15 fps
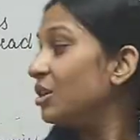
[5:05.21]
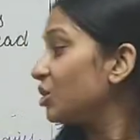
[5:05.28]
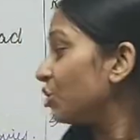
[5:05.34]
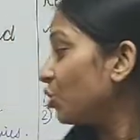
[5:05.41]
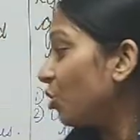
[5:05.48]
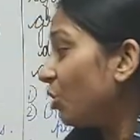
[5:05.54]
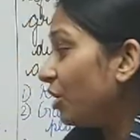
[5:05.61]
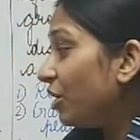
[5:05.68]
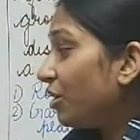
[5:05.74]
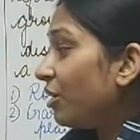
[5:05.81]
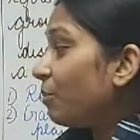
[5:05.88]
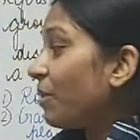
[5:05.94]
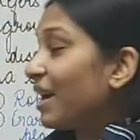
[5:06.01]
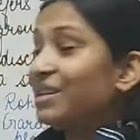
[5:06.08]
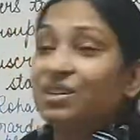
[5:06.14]
So here
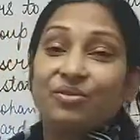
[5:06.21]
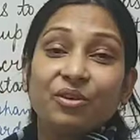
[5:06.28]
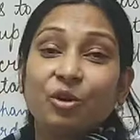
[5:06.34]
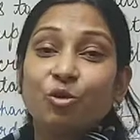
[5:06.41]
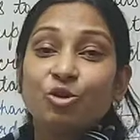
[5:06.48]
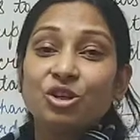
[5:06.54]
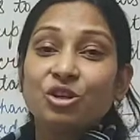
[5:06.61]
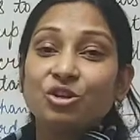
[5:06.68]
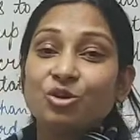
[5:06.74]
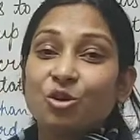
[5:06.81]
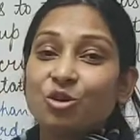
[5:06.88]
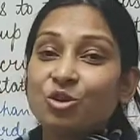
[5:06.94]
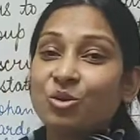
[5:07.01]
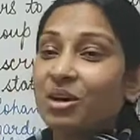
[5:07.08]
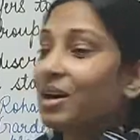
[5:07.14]
Pacific Ocean is
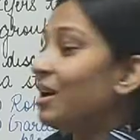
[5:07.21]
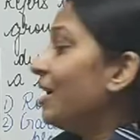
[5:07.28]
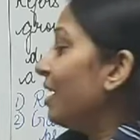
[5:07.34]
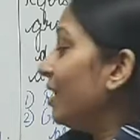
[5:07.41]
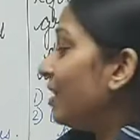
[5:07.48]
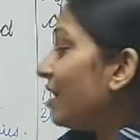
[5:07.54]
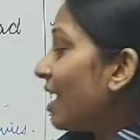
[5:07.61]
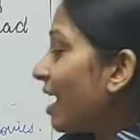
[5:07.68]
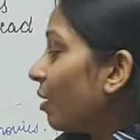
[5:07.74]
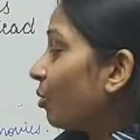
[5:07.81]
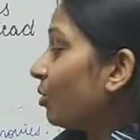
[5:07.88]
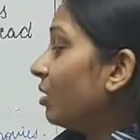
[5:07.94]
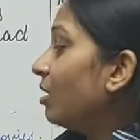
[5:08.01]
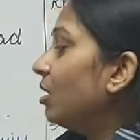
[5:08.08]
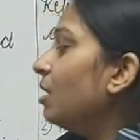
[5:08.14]
also a
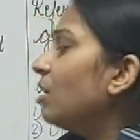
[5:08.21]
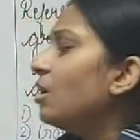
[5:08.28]
noun.